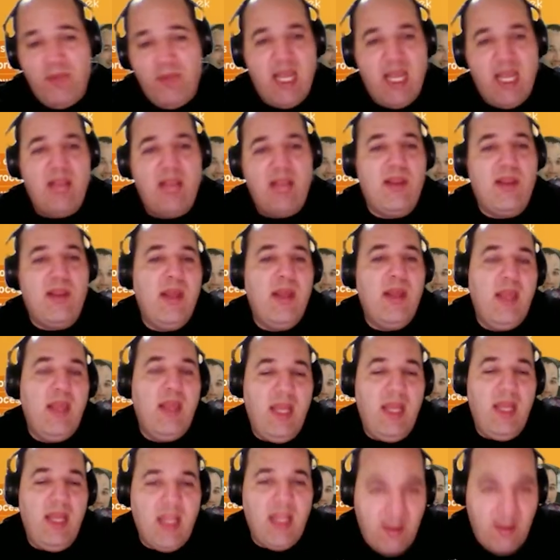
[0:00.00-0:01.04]
sides
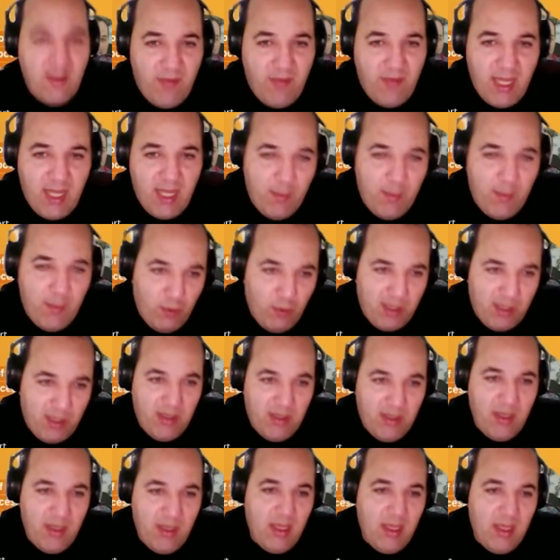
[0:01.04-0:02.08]
identify the most,